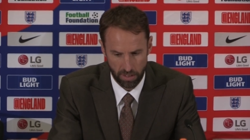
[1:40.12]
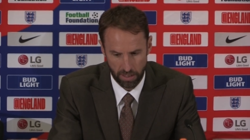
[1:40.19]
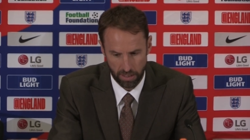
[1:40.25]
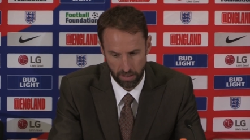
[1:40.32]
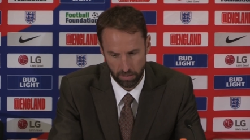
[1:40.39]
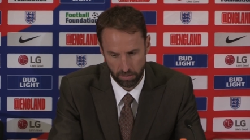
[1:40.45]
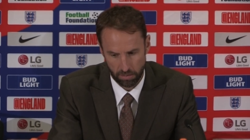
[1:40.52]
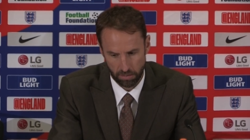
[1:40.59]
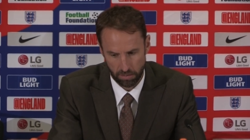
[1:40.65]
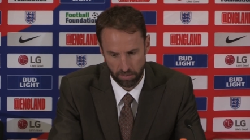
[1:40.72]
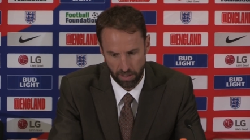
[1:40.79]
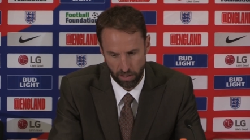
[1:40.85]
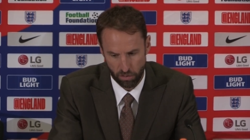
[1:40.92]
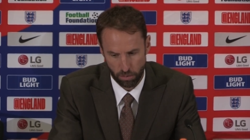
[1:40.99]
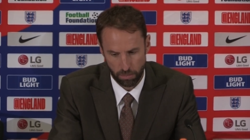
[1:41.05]
uh,
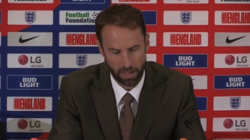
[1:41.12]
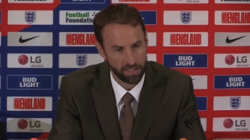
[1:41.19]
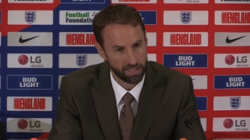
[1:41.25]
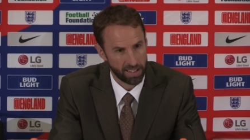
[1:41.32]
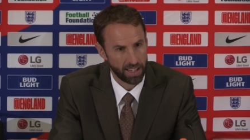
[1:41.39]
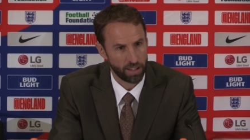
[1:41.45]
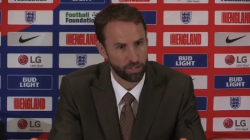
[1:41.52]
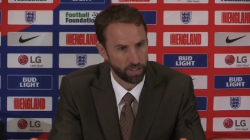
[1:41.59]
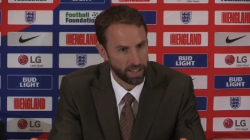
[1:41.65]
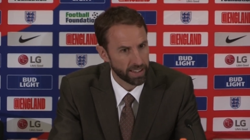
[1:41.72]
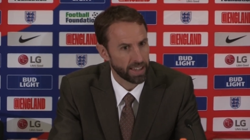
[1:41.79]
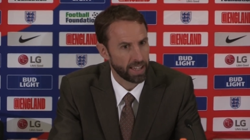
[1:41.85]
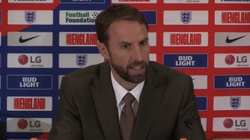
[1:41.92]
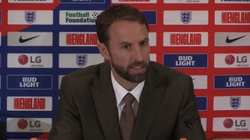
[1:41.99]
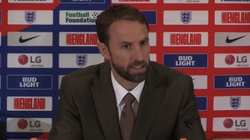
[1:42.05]
detrimentally
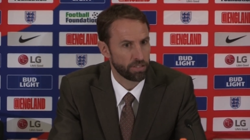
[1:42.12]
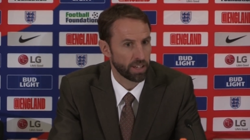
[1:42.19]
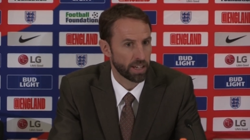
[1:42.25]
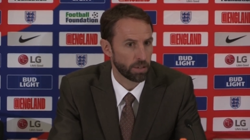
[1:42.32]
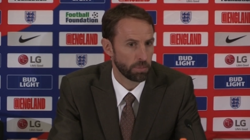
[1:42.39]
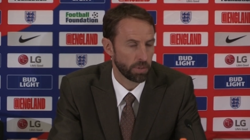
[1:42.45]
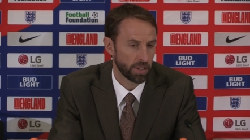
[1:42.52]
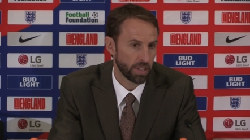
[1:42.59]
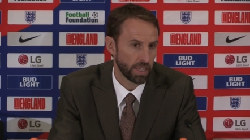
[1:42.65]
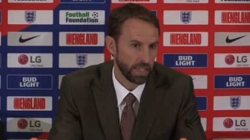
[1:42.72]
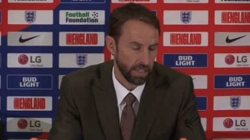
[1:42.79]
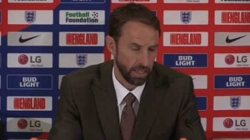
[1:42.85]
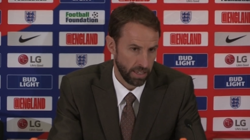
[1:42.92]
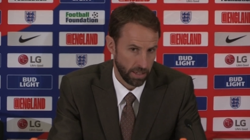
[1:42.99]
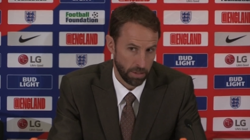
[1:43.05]
affect their development.
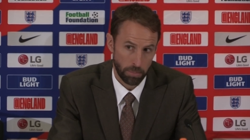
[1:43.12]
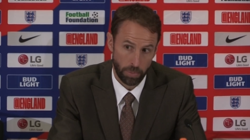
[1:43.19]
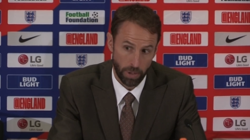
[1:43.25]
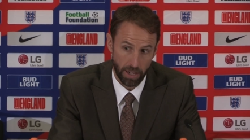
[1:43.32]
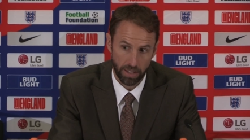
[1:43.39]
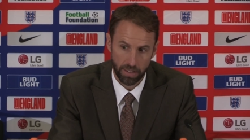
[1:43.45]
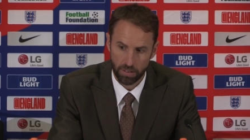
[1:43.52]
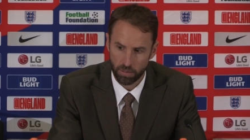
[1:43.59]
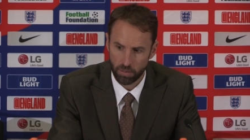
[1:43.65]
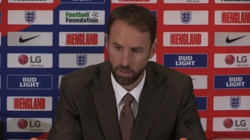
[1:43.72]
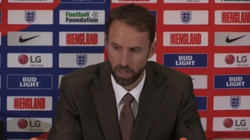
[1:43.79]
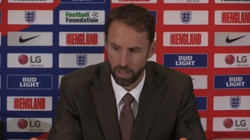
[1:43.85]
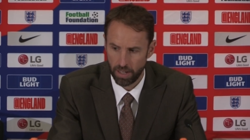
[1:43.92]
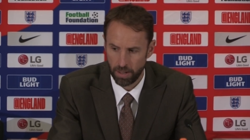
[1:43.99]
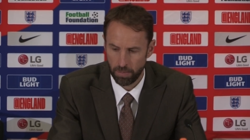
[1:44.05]
But
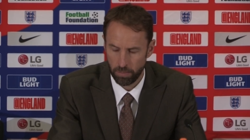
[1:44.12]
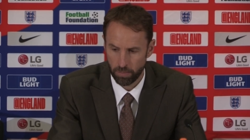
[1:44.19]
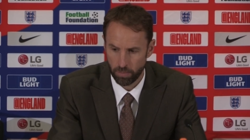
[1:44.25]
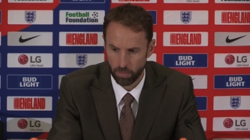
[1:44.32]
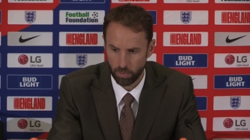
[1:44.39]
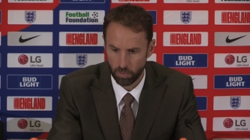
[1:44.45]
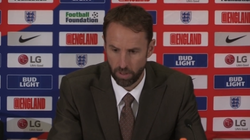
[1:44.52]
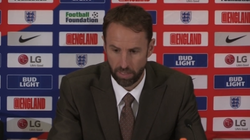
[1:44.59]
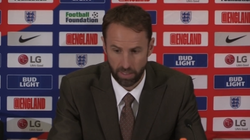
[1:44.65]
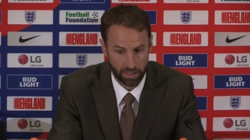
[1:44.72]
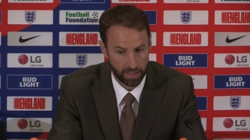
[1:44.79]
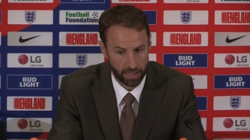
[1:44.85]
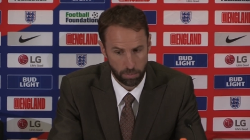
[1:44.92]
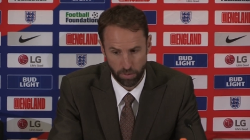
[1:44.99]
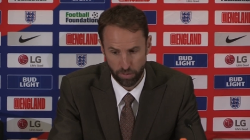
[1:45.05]
um, we
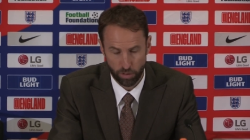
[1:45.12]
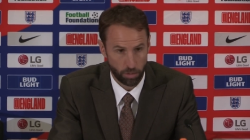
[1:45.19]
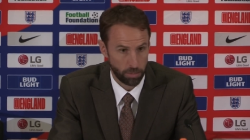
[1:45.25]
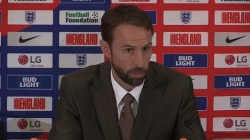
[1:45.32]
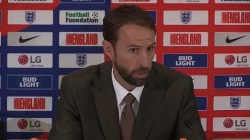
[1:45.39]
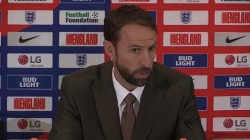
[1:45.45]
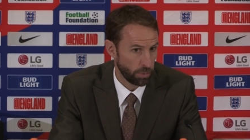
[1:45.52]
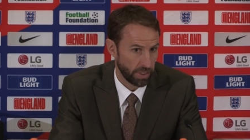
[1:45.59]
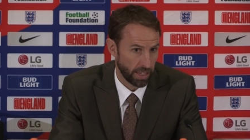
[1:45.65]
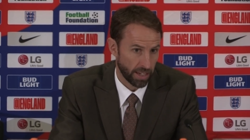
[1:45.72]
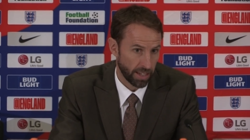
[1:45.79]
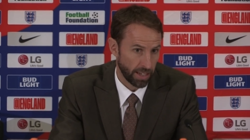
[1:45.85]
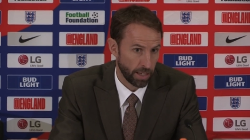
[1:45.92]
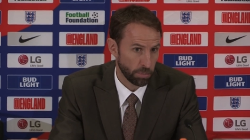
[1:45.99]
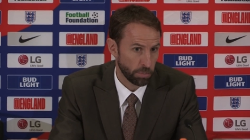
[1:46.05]
think they're performing well with their
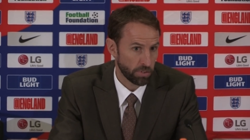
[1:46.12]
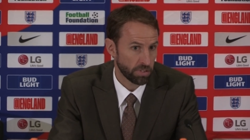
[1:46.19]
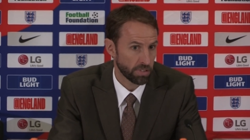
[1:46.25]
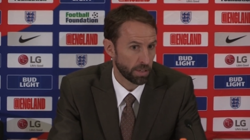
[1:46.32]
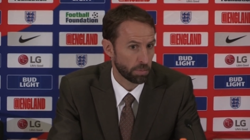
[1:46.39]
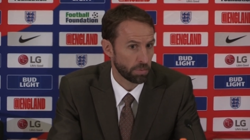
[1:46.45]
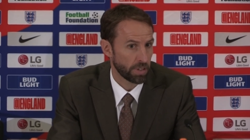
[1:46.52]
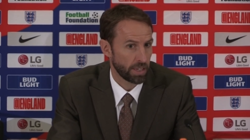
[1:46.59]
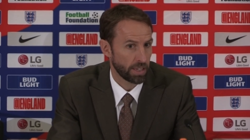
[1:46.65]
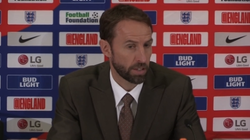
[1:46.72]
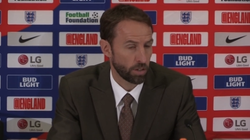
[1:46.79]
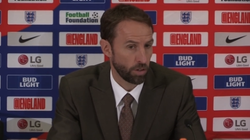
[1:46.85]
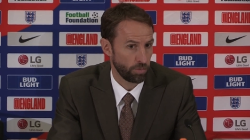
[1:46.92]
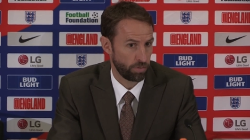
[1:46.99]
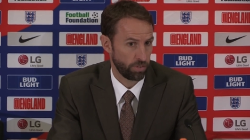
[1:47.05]
clubs. They're, they're
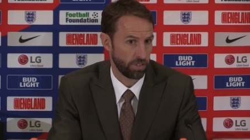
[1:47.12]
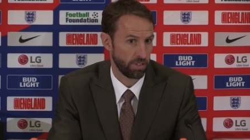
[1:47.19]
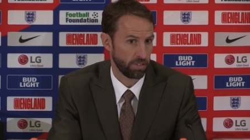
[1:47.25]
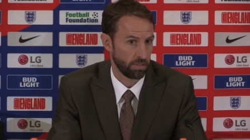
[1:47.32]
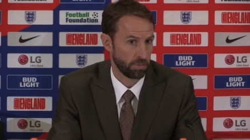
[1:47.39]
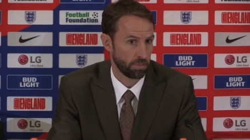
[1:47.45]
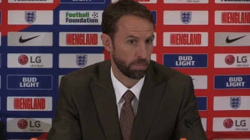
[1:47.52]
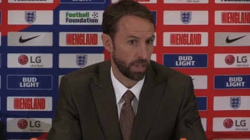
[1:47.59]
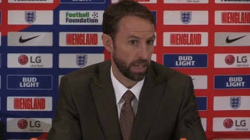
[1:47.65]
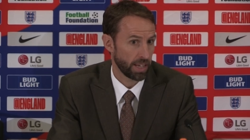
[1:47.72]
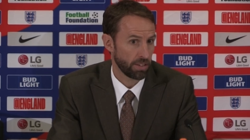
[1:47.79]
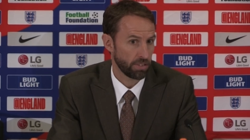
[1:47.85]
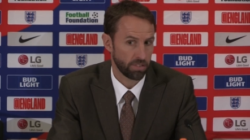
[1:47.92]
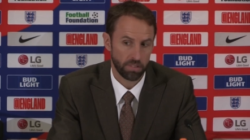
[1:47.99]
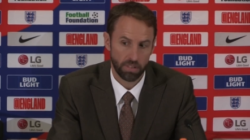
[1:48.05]
confident
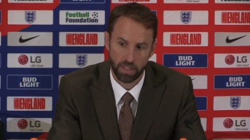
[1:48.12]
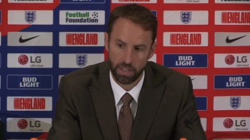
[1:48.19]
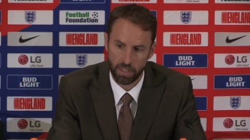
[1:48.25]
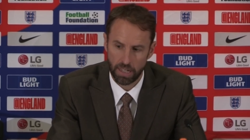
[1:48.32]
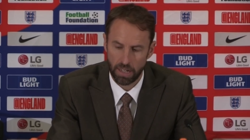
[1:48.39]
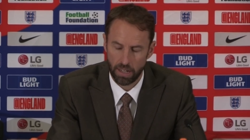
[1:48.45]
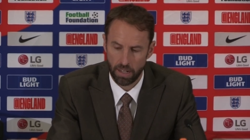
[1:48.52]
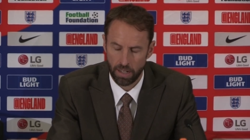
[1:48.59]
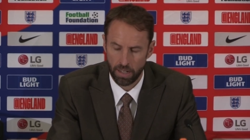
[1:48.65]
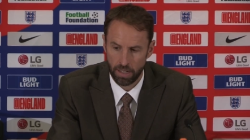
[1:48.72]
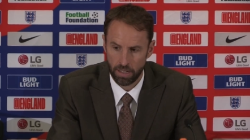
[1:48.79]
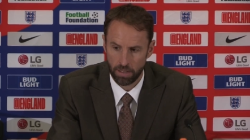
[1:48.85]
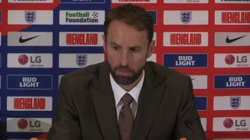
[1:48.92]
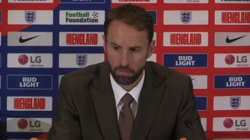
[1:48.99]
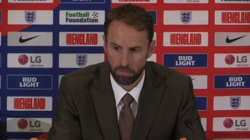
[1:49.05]
players.
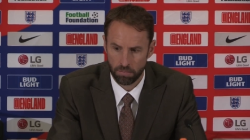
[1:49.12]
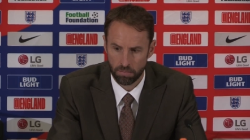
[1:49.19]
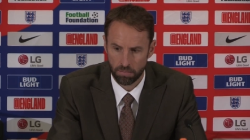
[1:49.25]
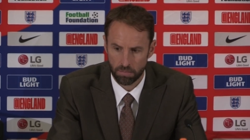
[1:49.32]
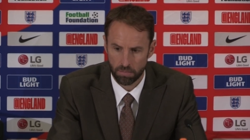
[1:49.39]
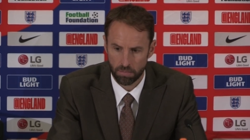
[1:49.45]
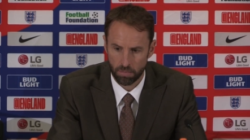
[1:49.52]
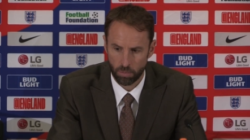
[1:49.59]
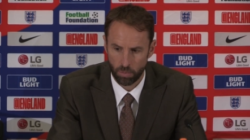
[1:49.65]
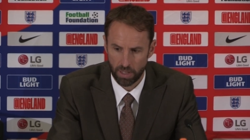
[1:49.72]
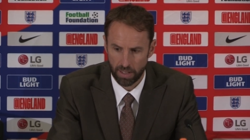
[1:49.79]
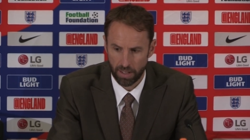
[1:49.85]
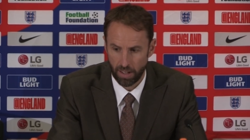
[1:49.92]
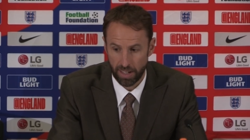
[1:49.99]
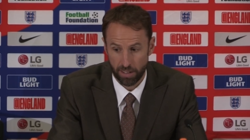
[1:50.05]
Um,
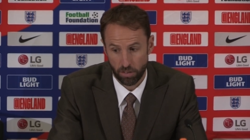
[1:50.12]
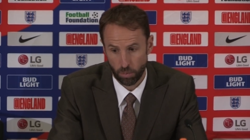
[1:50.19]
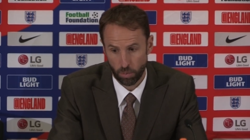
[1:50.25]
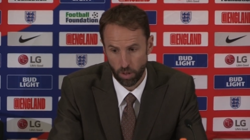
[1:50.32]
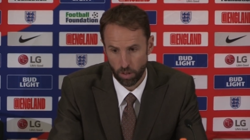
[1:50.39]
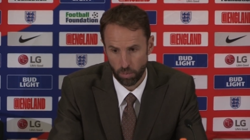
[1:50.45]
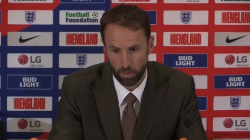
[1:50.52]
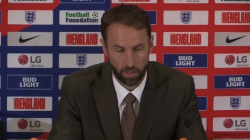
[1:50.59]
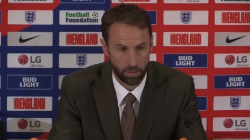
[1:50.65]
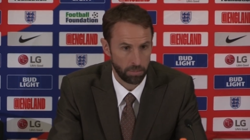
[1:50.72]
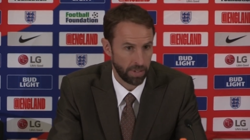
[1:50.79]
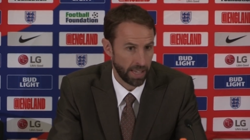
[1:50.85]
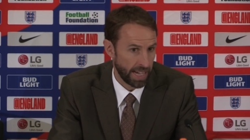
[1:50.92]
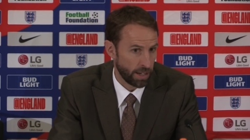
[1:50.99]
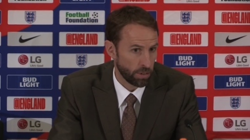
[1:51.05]
we'd like to work with
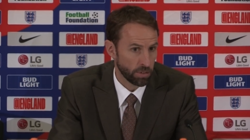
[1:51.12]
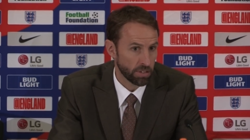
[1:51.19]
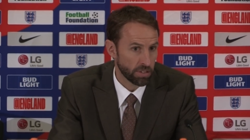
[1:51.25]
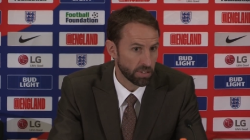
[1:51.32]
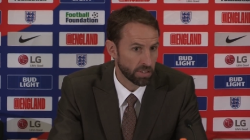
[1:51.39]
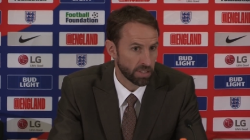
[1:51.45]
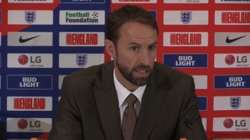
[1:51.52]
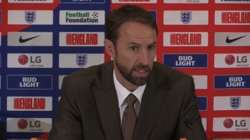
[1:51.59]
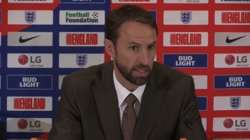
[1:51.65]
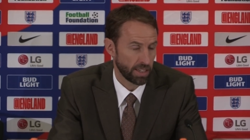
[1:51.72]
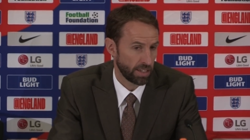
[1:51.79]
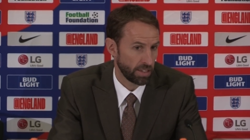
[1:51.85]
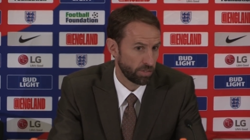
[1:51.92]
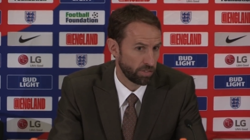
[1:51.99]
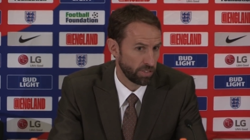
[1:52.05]
them now. Get,
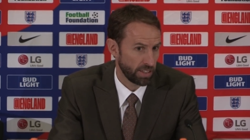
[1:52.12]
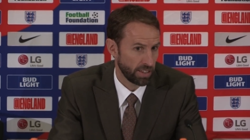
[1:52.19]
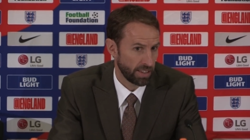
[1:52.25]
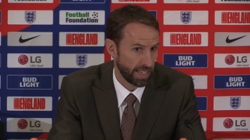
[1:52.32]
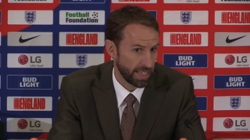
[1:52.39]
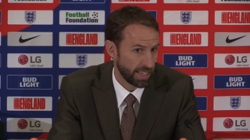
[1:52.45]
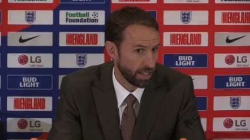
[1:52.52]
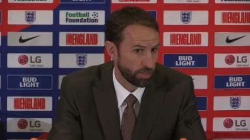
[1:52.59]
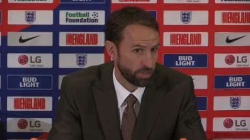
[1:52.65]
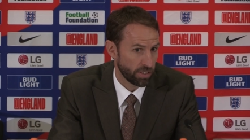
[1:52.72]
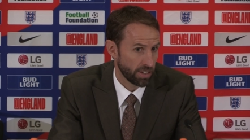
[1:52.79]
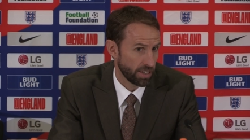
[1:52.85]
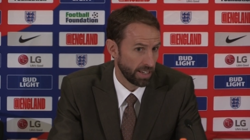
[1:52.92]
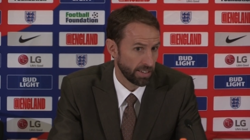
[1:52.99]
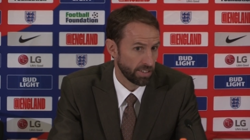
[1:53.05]
get a, they get
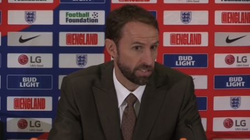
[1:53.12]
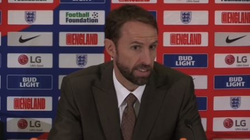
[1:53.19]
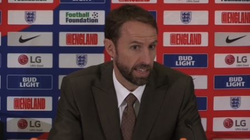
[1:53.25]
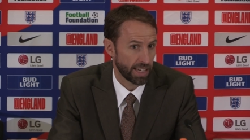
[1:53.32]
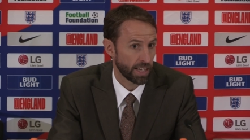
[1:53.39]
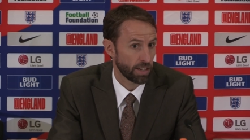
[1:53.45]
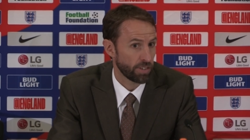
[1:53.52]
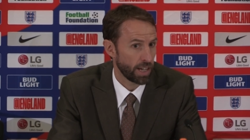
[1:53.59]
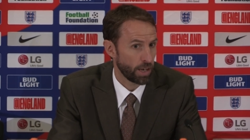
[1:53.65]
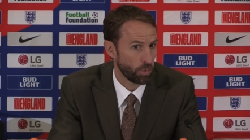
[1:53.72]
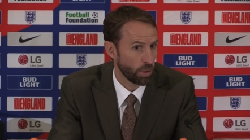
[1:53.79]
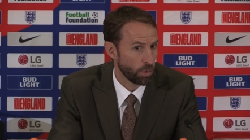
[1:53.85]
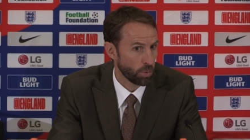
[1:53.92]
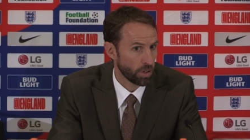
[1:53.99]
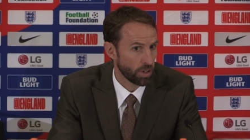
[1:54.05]
a, an understanding of how
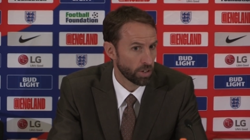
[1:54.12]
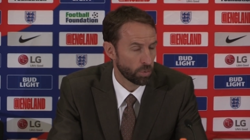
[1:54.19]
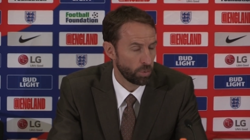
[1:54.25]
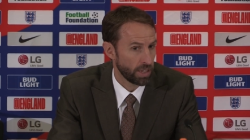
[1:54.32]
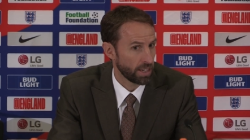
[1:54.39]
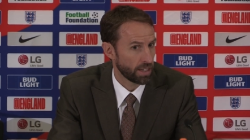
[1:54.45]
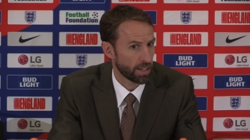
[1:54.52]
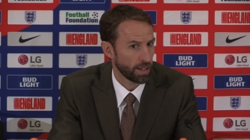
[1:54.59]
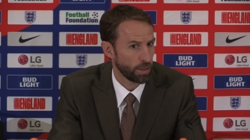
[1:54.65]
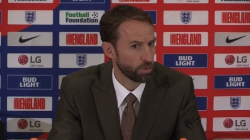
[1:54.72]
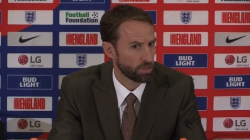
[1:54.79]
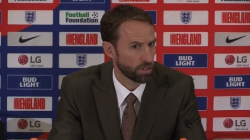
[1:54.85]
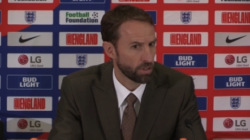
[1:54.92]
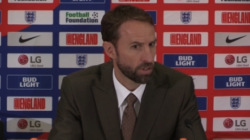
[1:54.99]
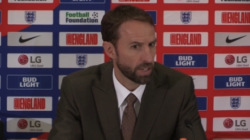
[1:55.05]
we work. We get a
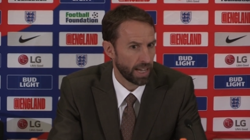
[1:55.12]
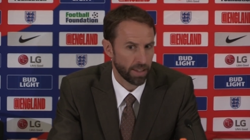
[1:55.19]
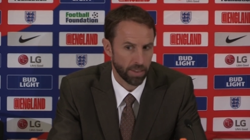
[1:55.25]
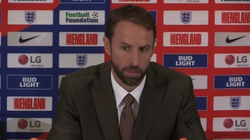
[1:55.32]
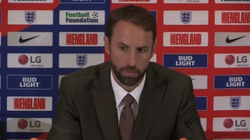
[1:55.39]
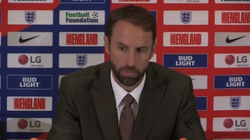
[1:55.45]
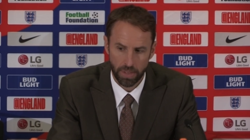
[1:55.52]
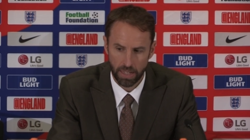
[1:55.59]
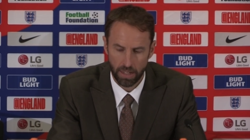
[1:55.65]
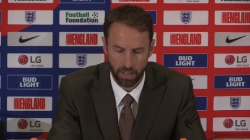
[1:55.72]
closer look at them